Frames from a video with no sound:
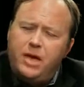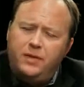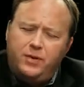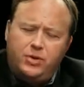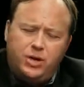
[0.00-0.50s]
And
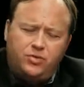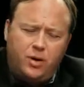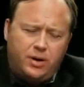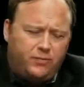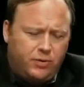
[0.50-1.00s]
then at the
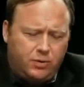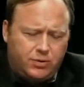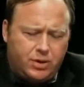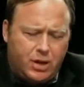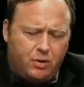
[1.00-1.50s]
G20 a few
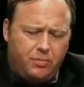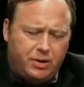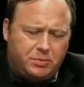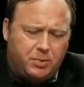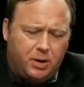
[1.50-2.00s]
years ago in
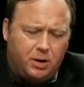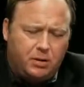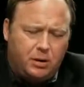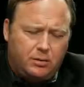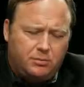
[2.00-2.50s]

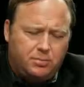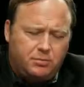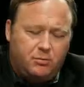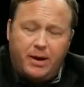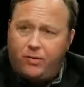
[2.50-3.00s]
Pittsburgh,
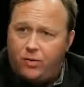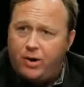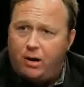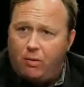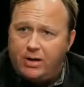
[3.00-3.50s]
some of my
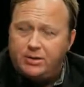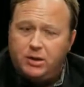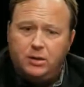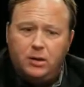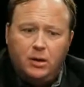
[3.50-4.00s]
crew got
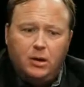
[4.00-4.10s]
arrested.